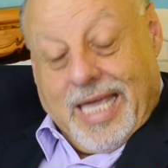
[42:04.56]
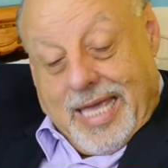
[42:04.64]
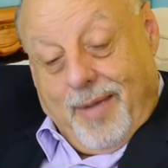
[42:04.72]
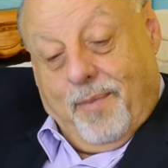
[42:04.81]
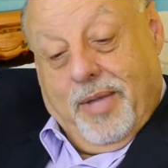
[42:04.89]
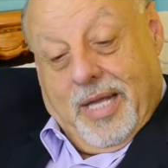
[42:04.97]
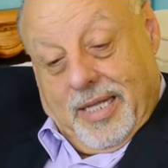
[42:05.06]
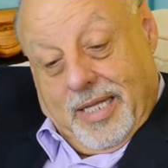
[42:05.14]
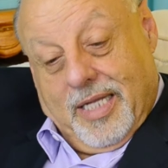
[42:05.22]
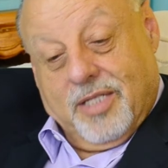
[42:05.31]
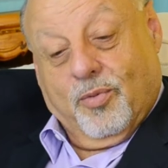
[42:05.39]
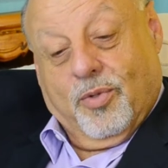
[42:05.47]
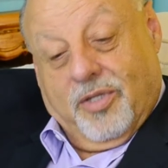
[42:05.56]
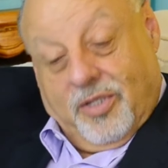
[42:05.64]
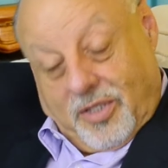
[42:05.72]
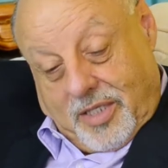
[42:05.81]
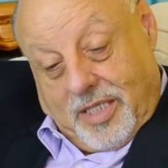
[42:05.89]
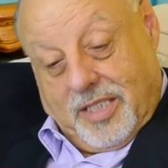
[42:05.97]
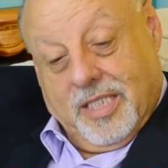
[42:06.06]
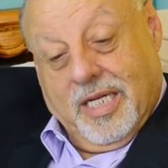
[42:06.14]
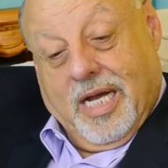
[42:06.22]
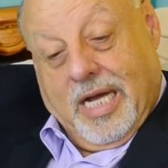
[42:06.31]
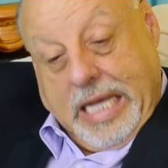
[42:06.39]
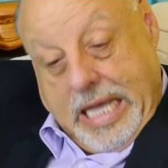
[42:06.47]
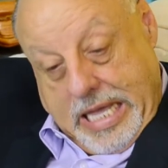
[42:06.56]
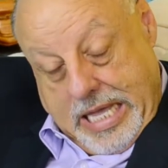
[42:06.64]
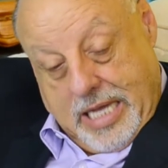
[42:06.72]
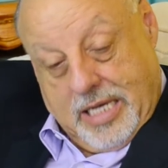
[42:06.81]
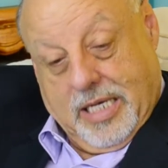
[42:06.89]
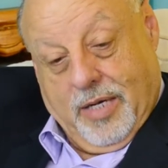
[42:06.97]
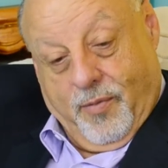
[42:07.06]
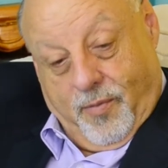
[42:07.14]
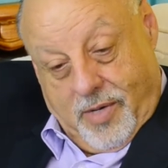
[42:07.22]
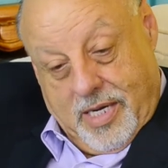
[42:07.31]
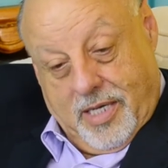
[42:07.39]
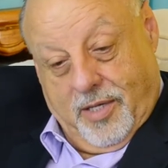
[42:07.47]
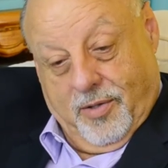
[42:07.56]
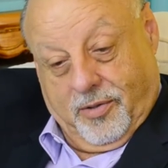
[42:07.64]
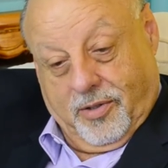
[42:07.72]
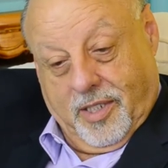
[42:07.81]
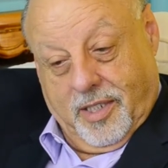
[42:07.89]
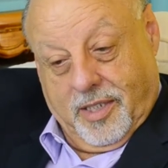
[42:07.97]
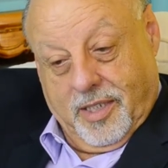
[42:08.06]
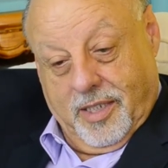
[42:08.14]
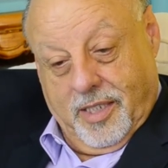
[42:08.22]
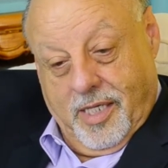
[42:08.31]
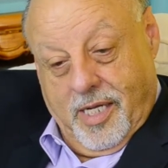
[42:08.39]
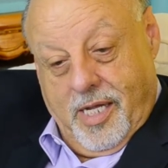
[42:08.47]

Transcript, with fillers: KBLX was such a hit radio station.